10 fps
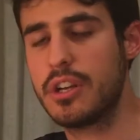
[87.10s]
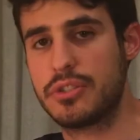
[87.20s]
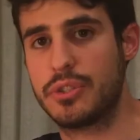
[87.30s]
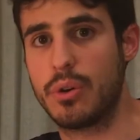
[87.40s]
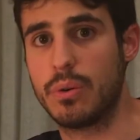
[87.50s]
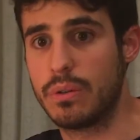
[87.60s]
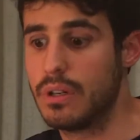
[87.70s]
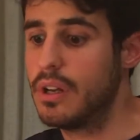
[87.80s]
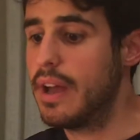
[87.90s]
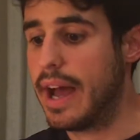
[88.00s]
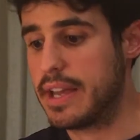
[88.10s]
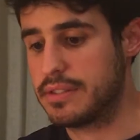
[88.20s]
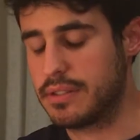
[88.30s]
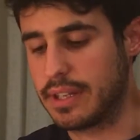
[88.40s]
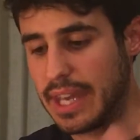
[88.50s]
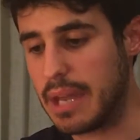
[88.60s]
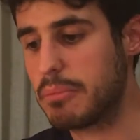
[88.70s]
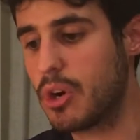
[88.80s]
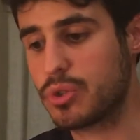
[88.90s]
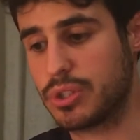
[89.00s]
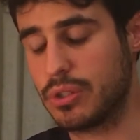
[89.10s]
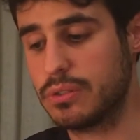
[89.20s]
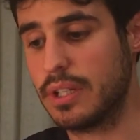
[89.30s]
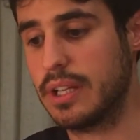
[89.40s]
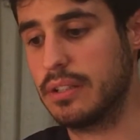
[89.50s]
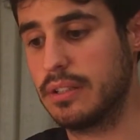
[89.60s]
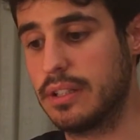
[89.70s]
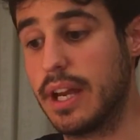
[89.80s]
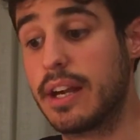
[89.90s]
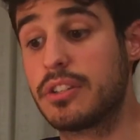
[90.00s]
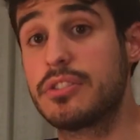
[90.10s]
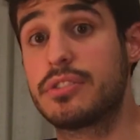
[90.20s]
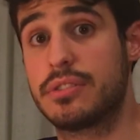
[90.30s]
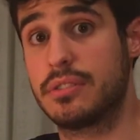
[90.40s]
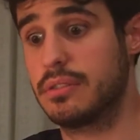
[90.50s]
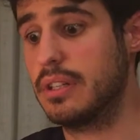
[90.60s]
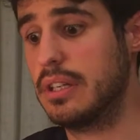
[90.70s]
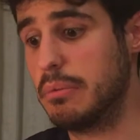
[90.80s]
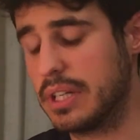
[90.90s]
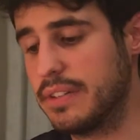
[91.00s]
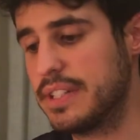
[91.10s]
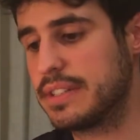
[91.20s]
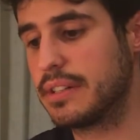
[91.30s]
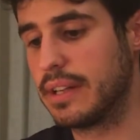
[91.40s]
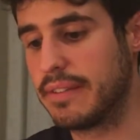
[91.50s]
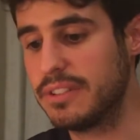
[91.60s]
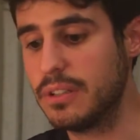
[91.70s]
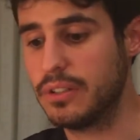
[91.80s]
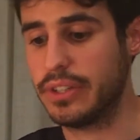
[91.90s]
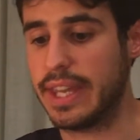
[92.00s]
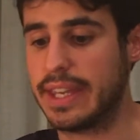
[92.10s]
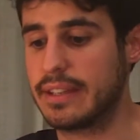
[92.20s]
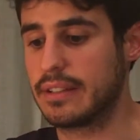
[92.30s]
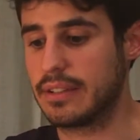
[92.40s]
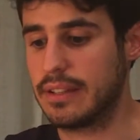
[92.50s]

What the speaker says: So as the game goes on and characters increase their level, they can